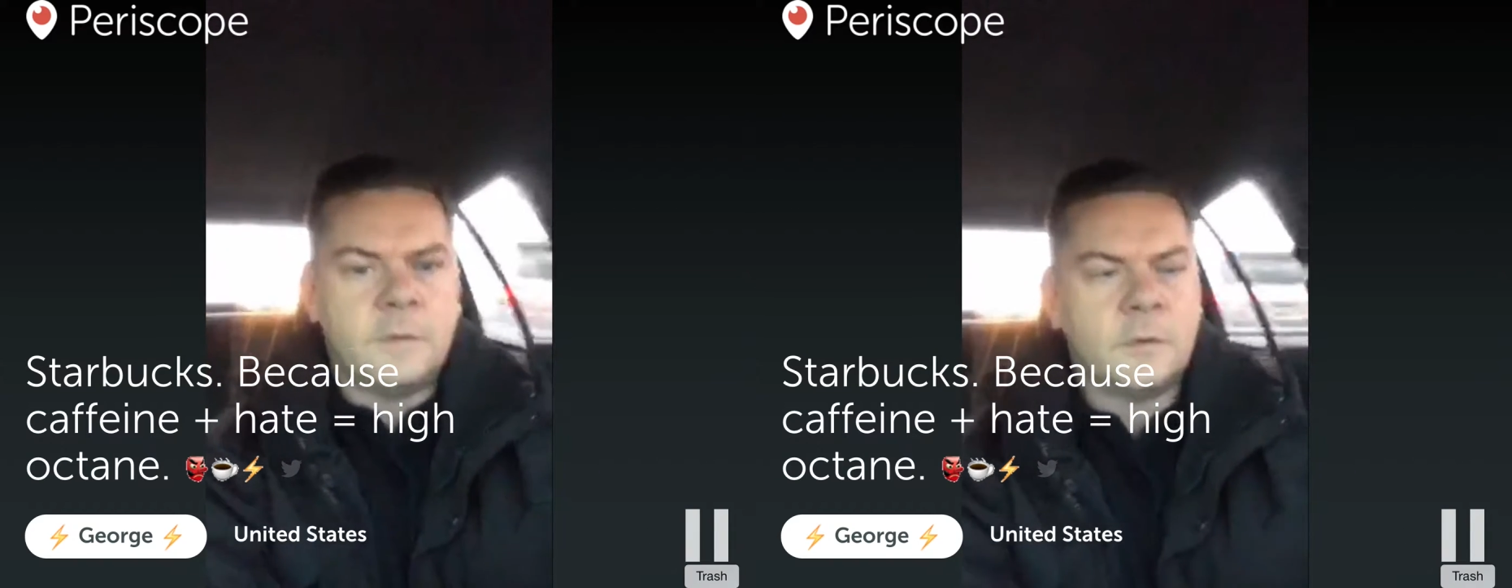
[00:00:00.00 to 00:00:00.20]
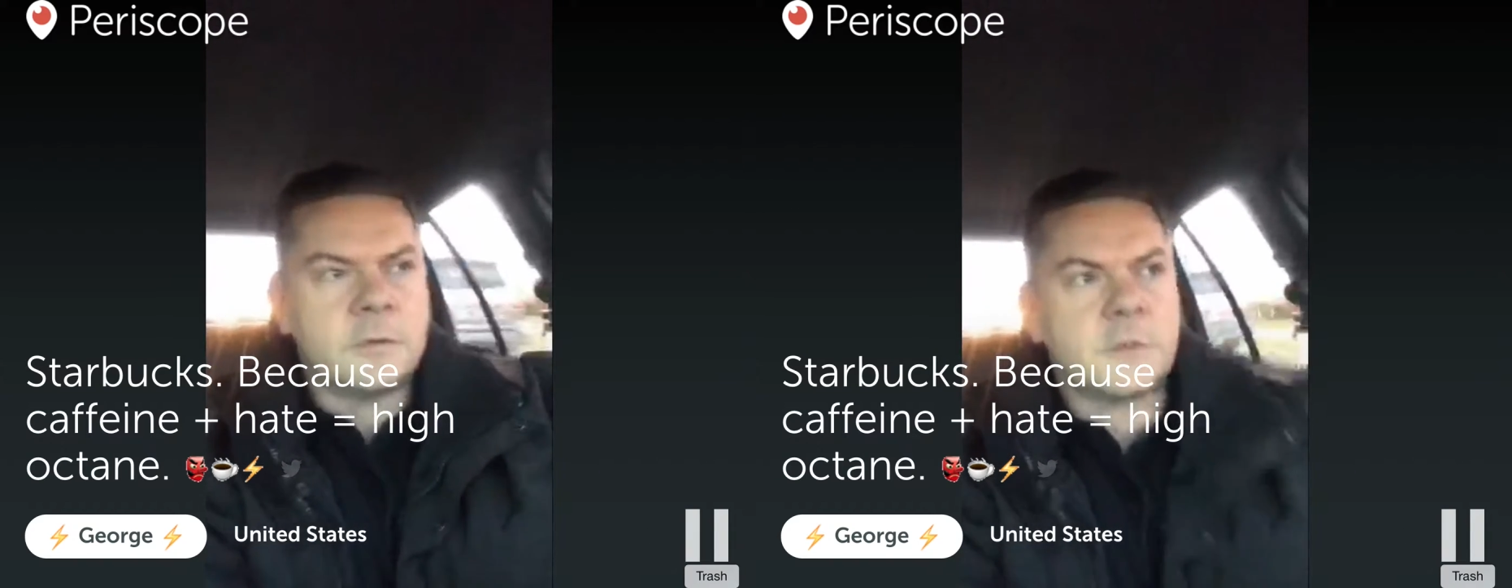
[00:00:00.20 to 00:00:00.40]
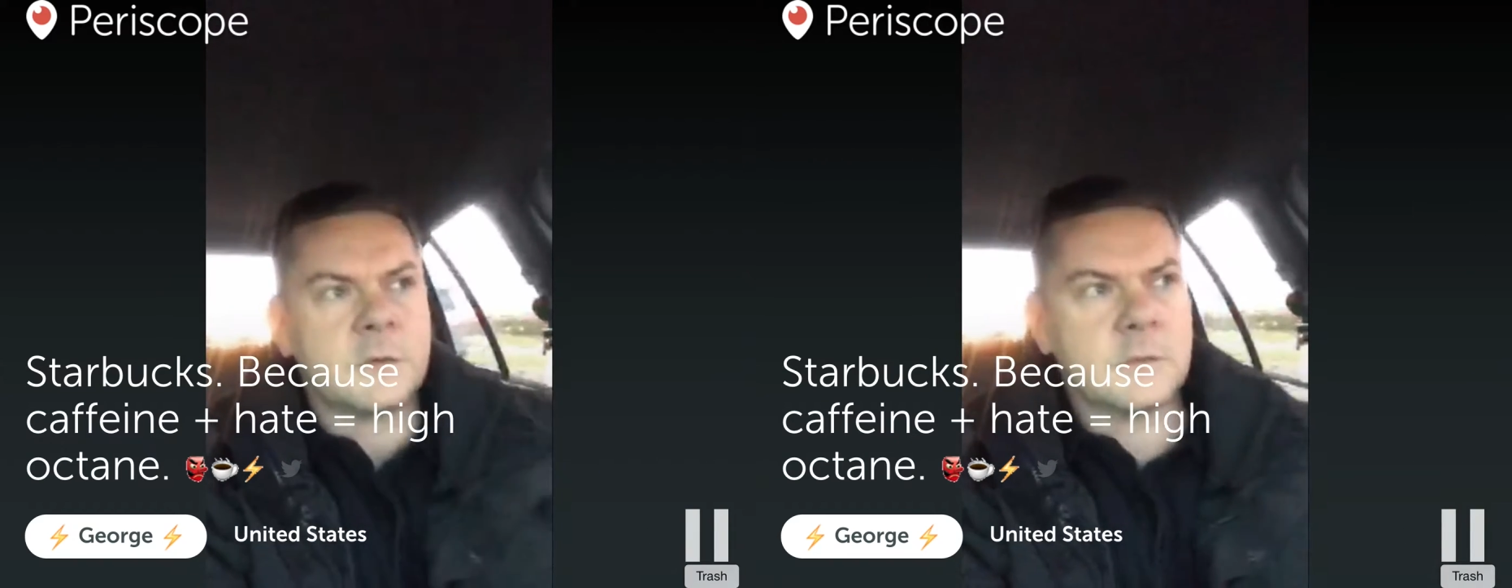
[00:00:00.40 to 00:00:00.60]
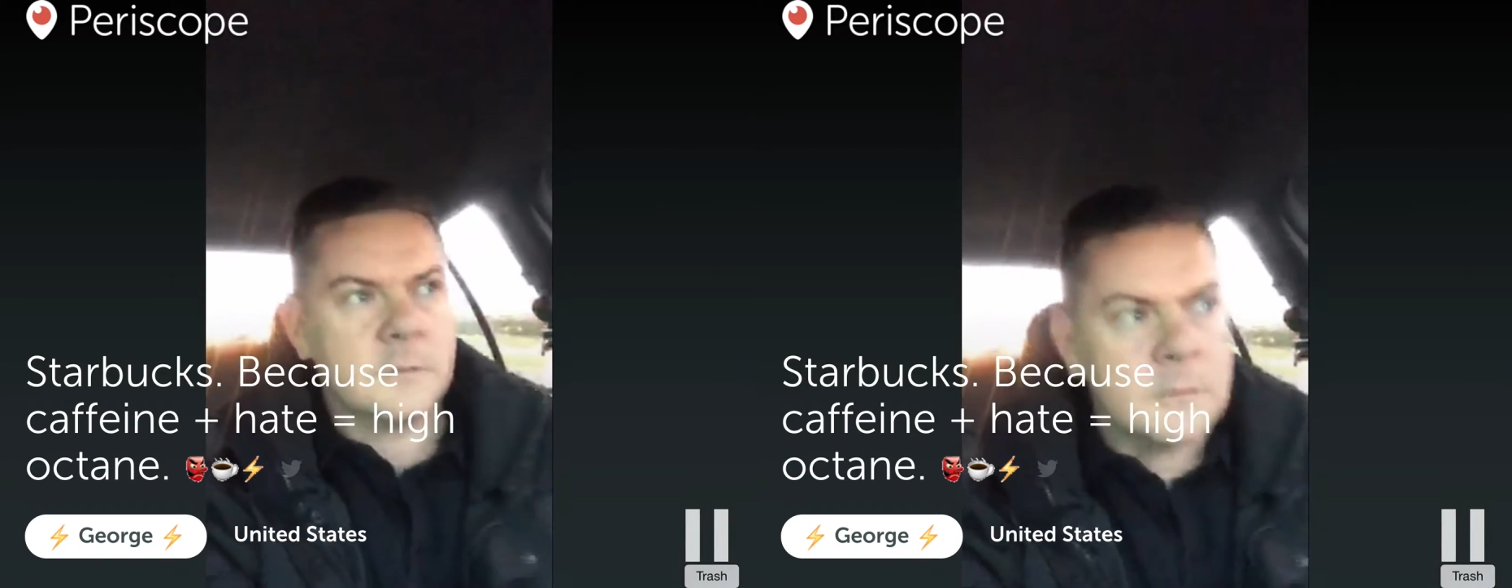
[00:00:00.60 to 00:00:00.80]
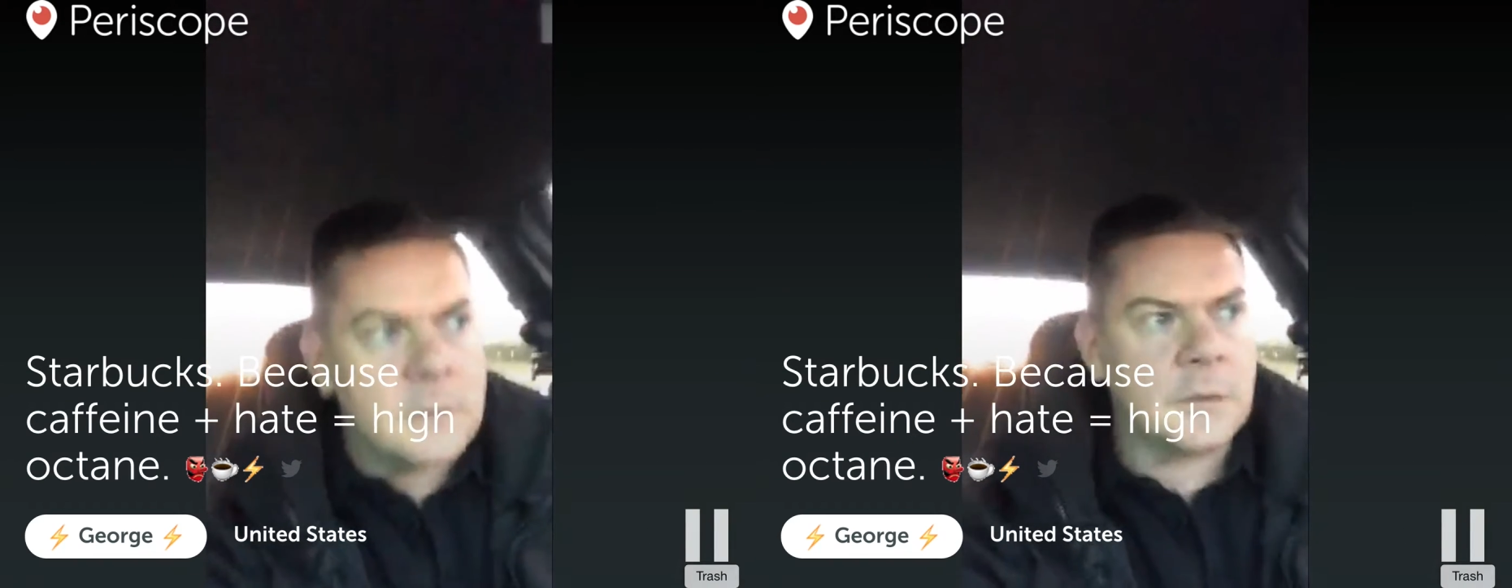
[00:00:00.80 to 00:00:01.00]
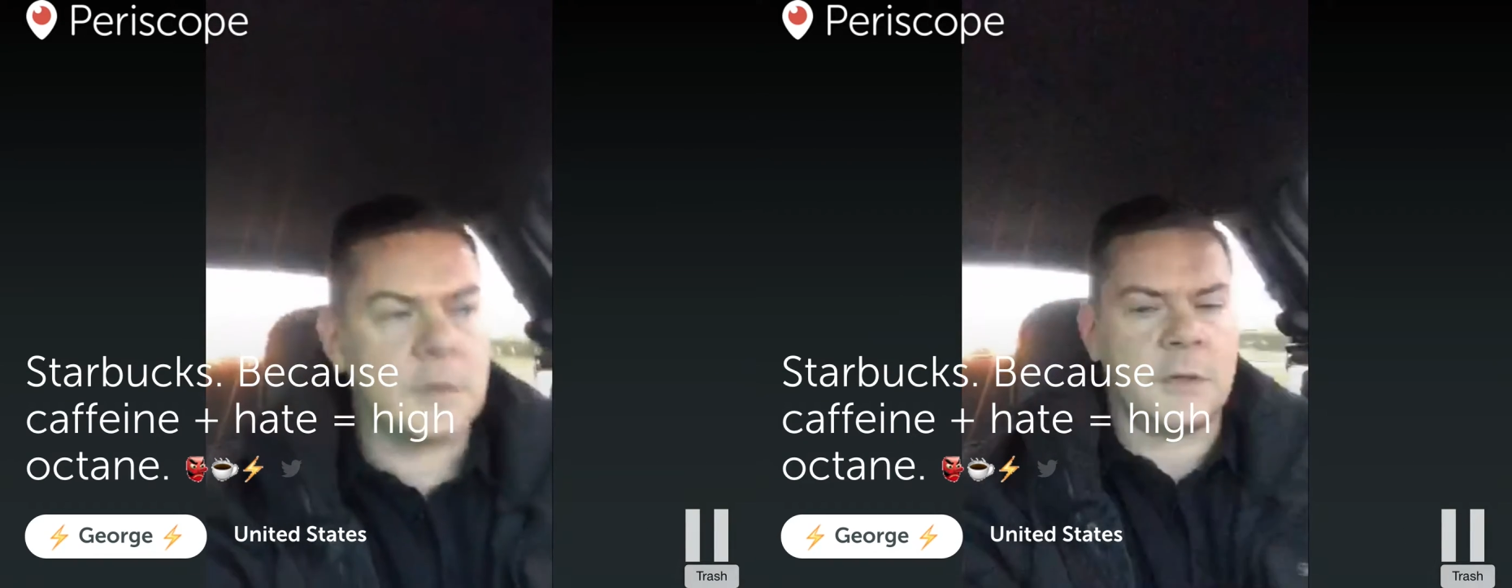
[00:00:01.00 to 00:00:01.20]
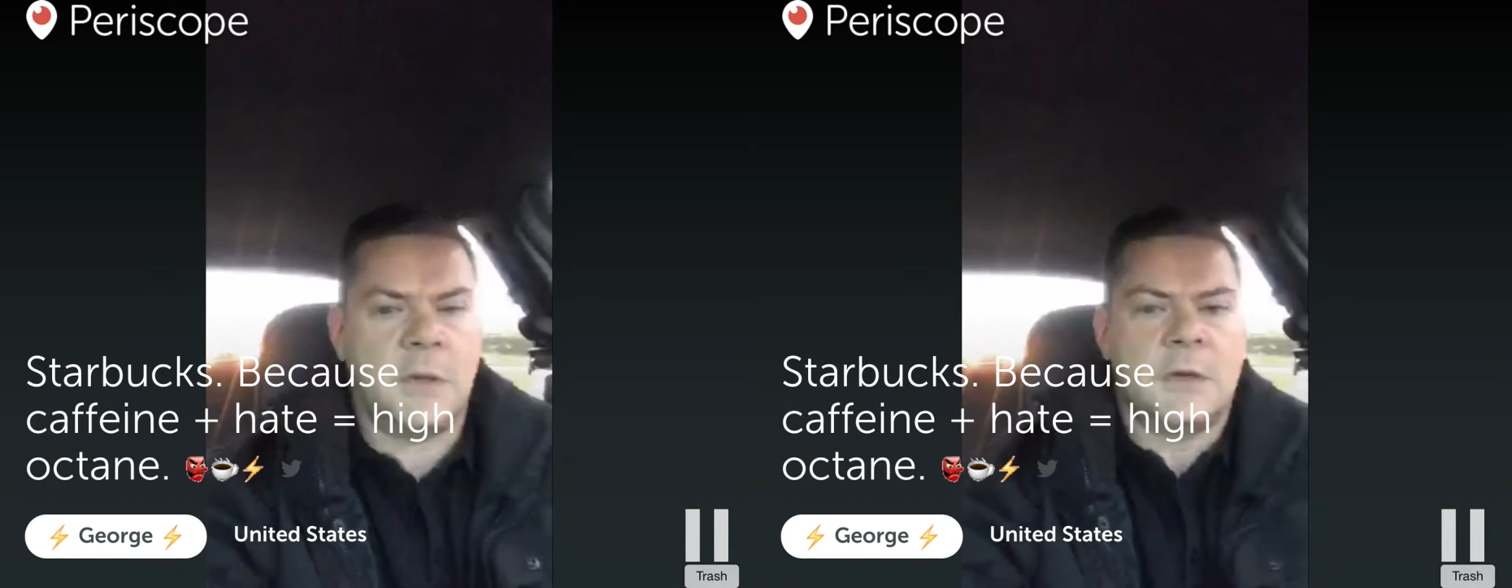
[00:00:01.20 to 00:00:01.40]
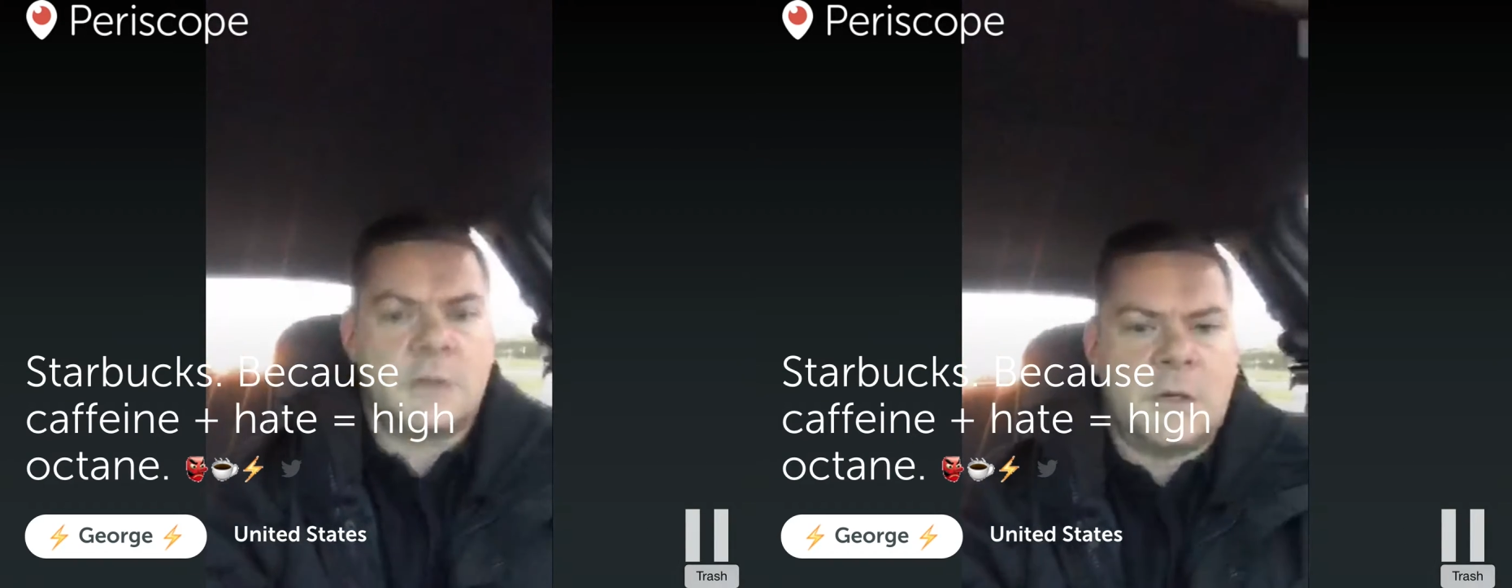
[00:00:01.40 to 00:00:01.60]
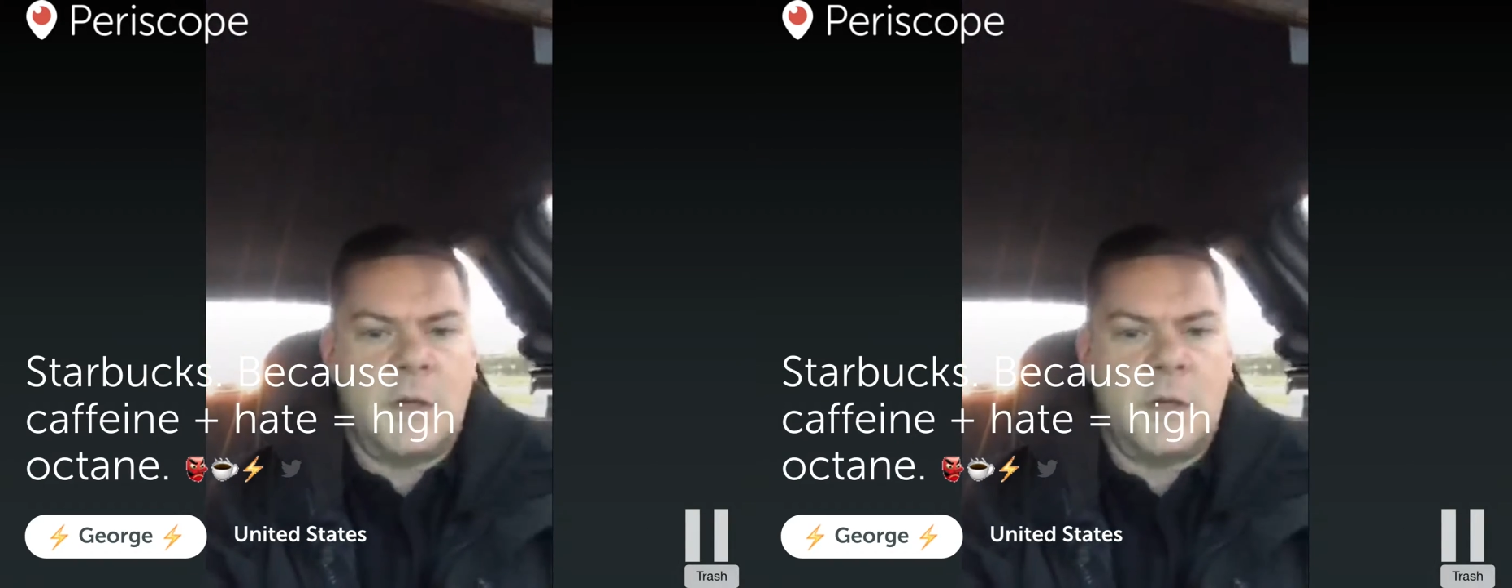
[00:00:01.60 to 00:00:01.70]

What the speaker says: folks. Yes,